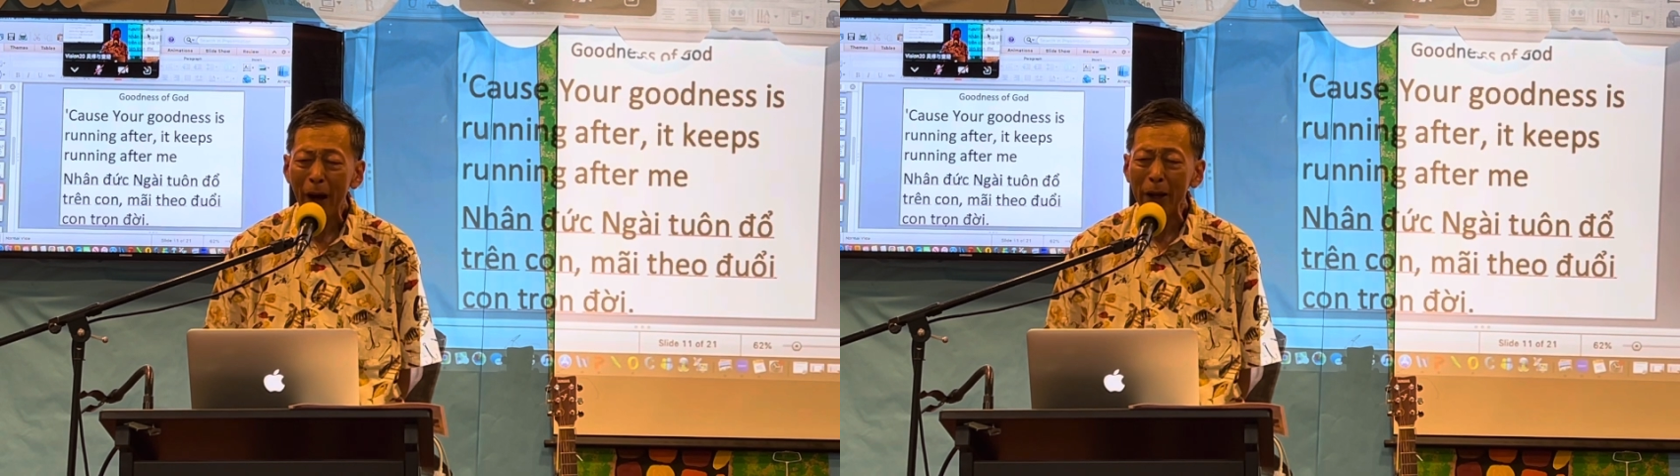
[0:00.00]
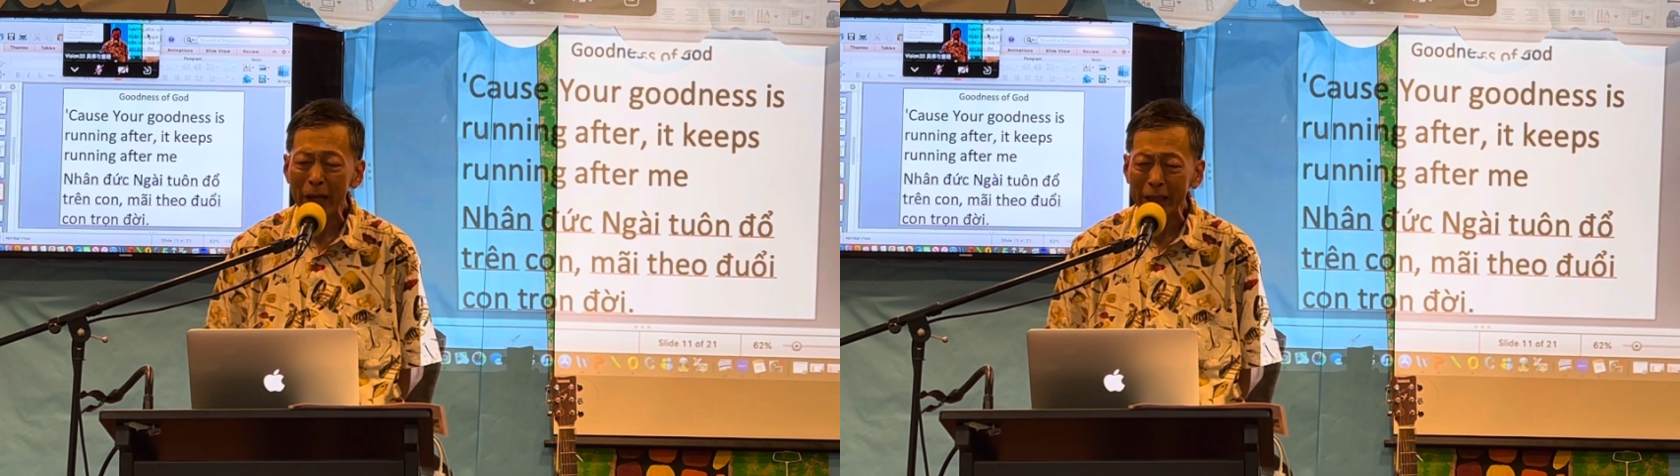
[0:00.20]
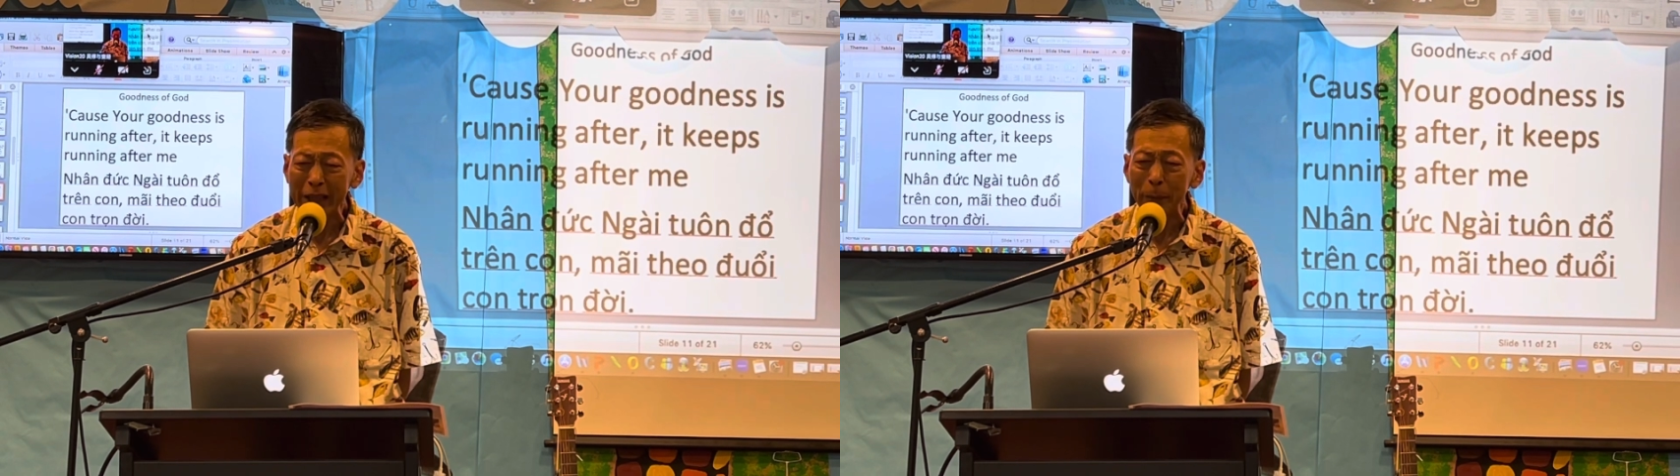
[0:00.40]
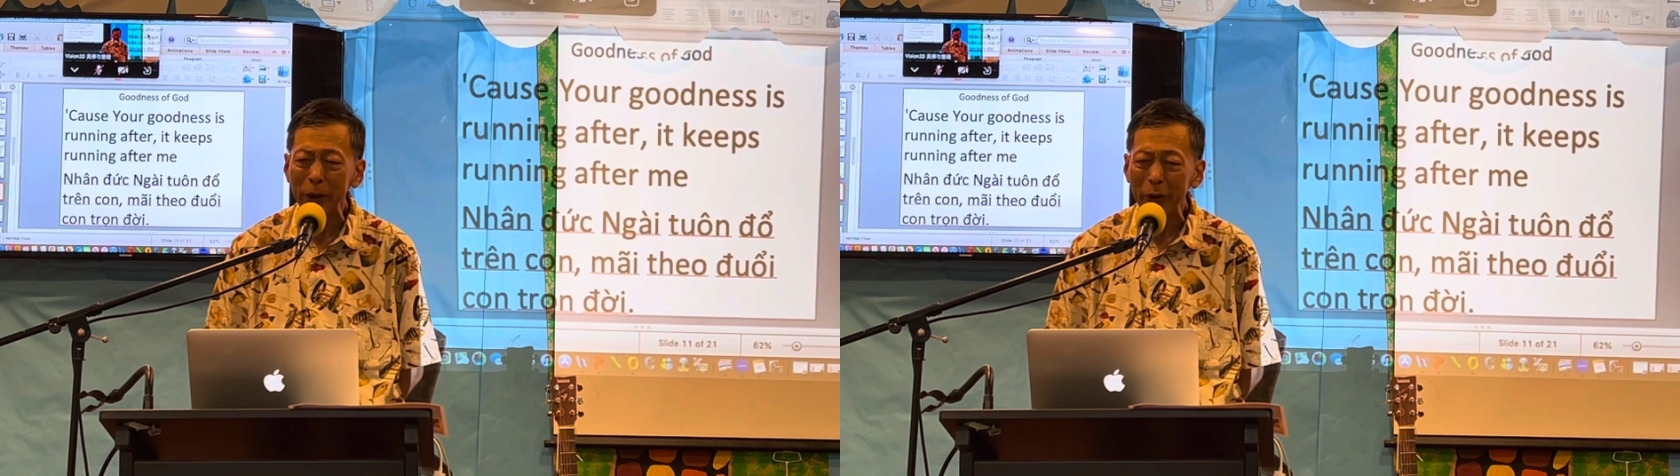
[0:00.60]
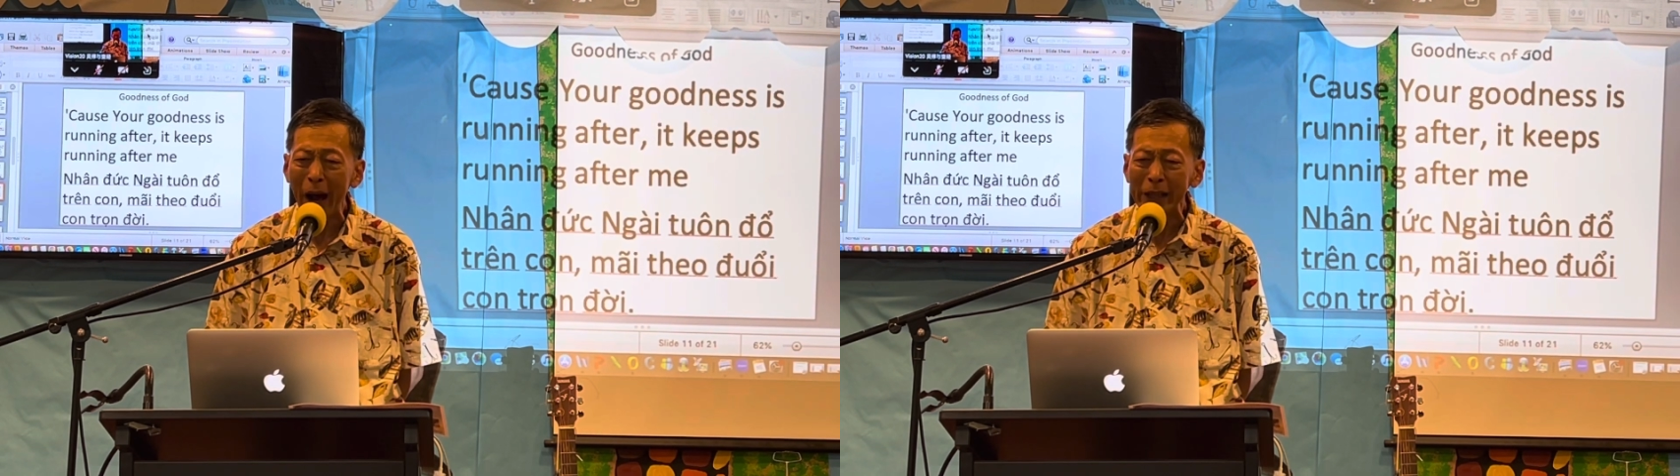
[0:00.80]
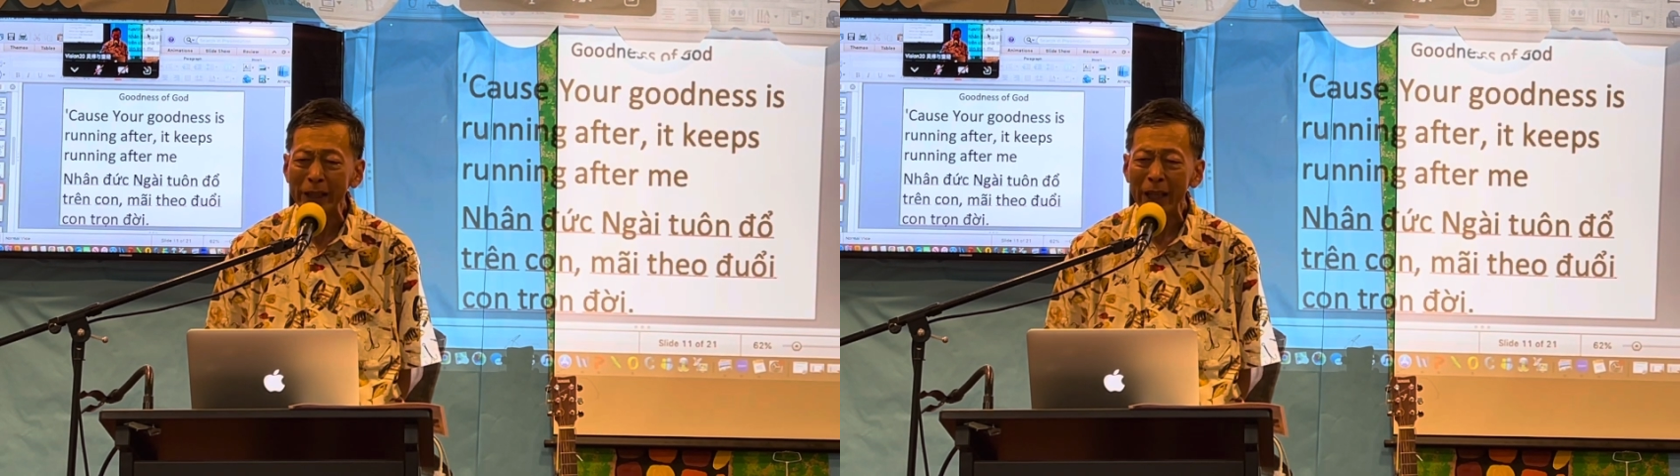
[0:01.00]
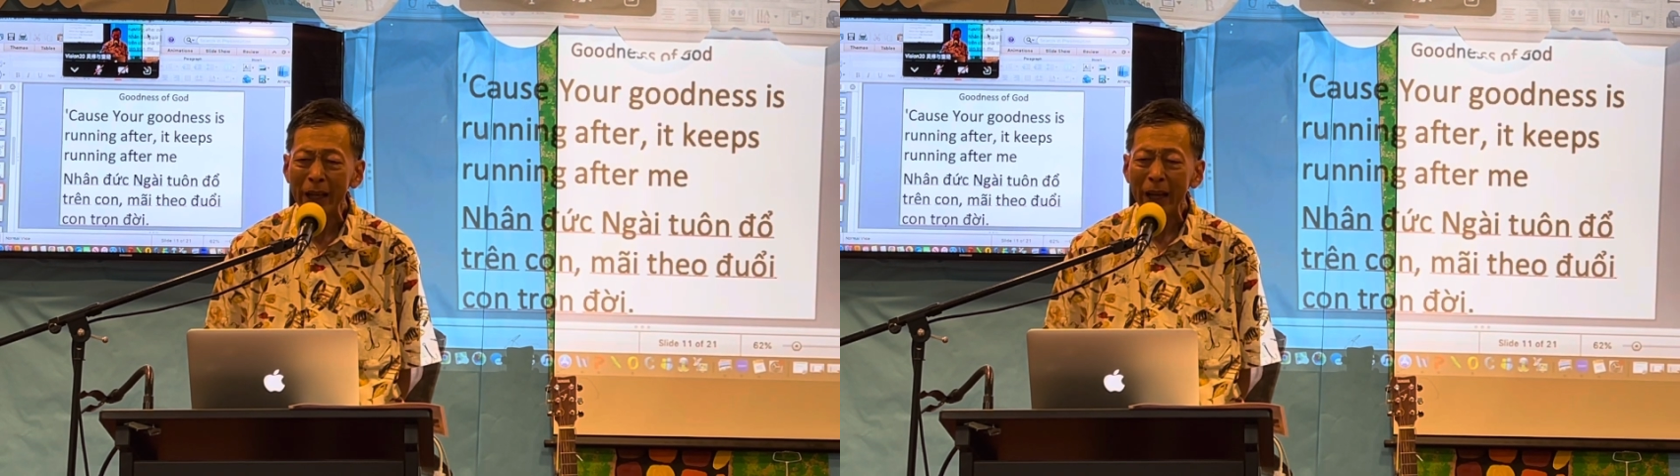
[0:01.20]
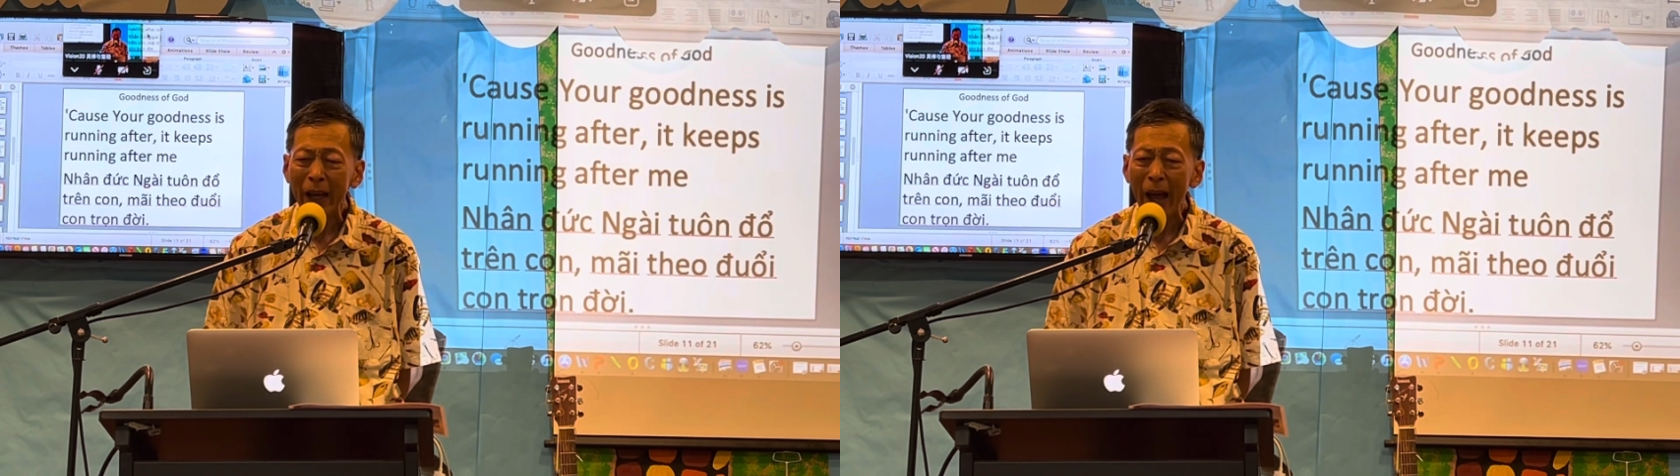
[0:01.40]
he accepted Christ,
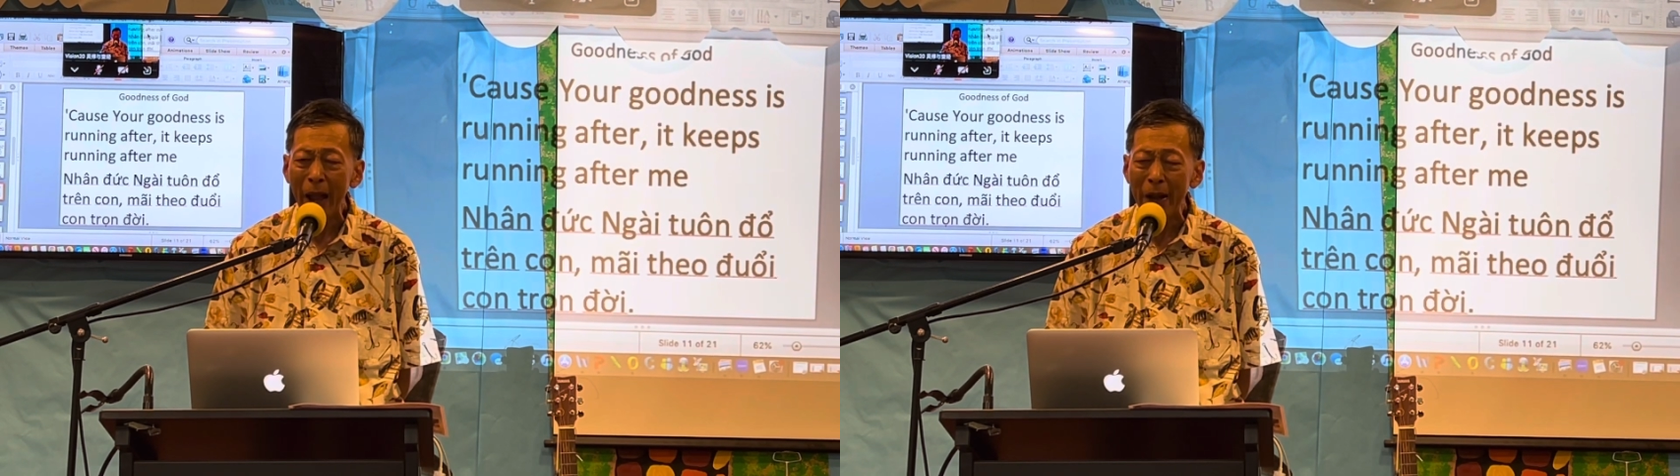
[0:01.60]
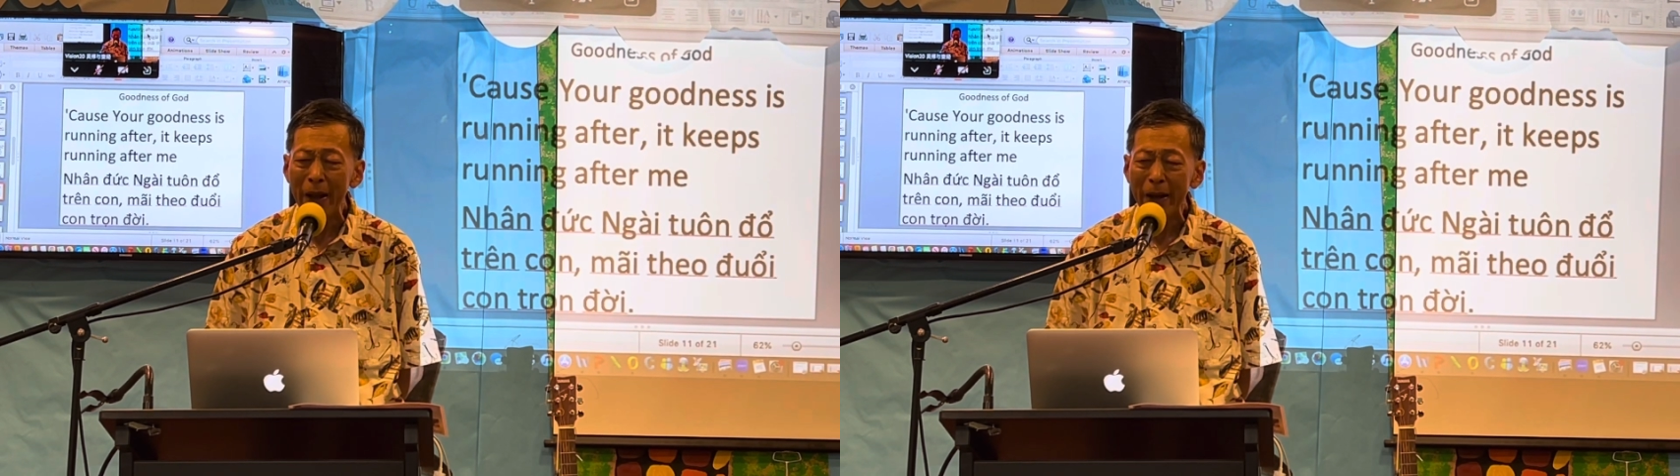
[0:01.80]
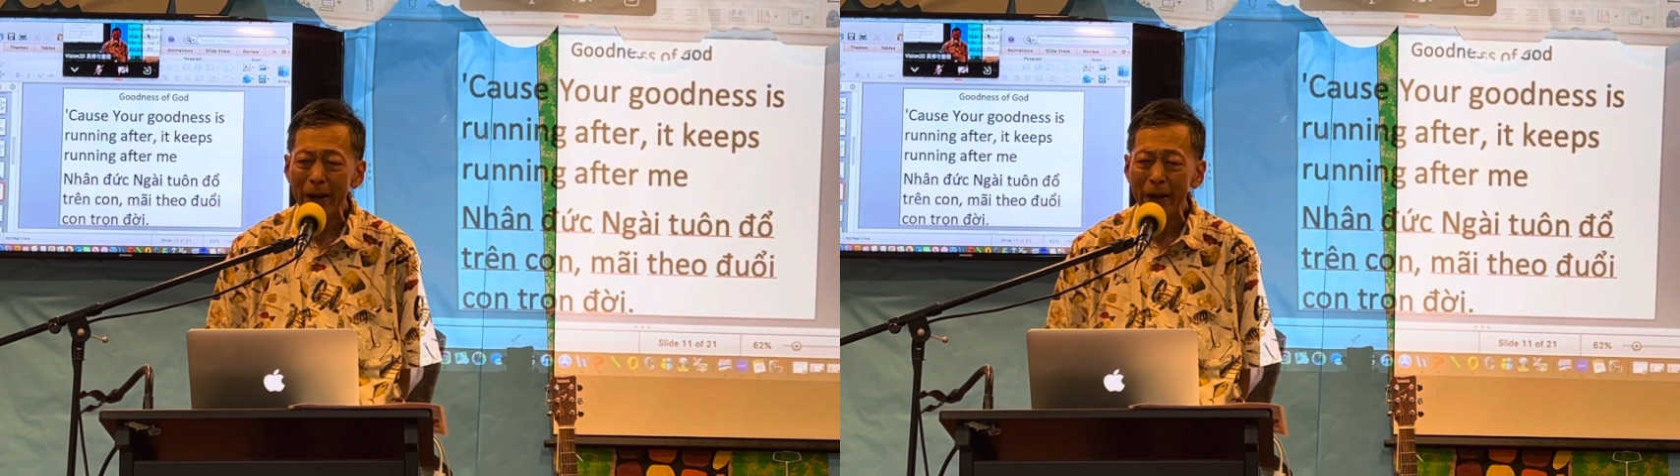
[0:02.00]
and